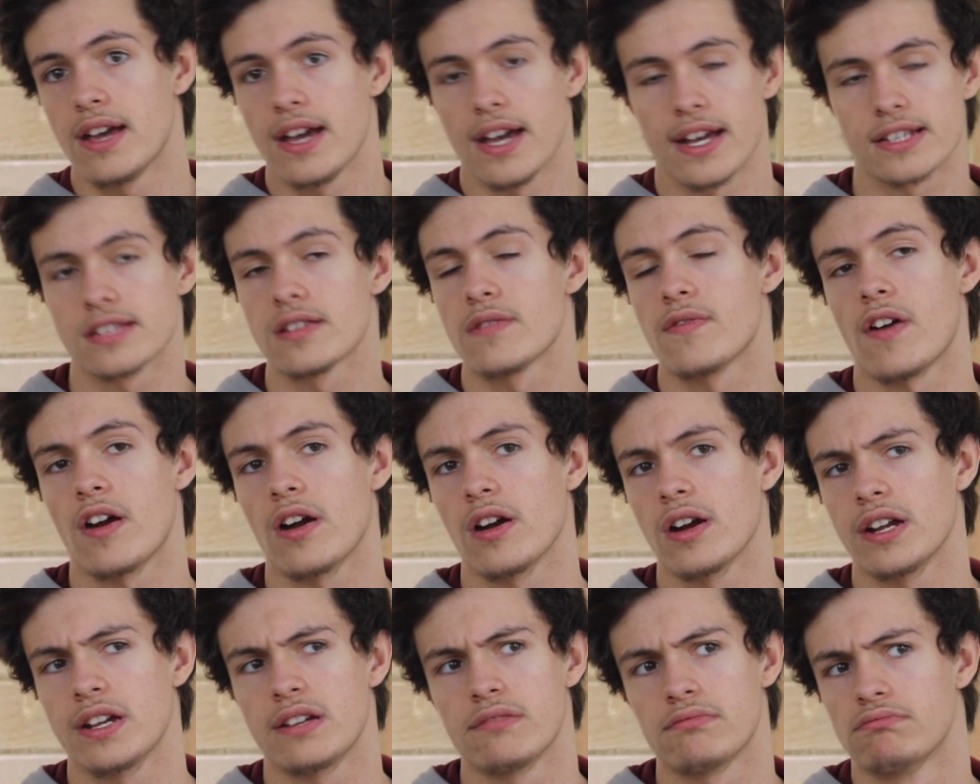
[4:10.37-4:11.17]
It's a
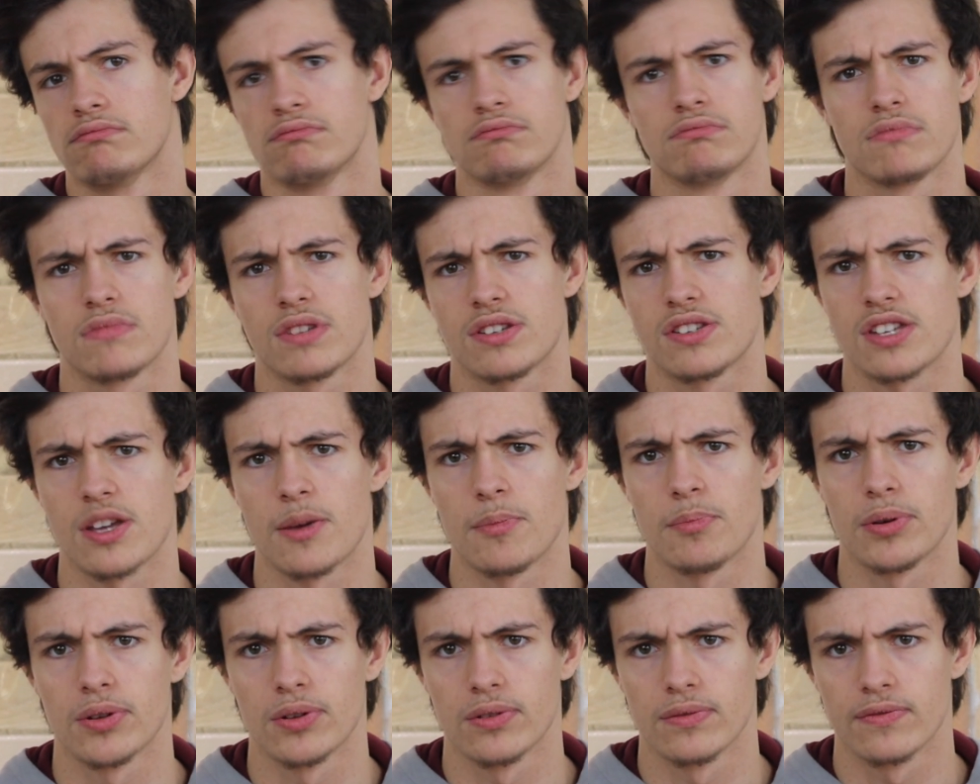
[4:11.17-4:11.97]
very
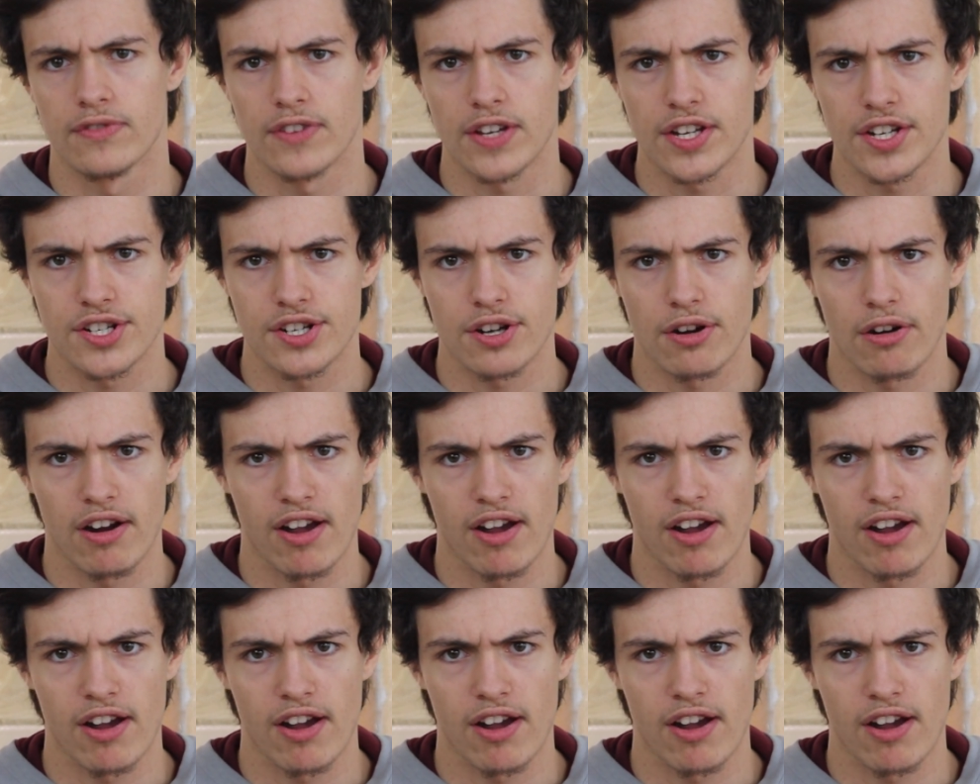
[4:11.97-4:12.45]
simple feature.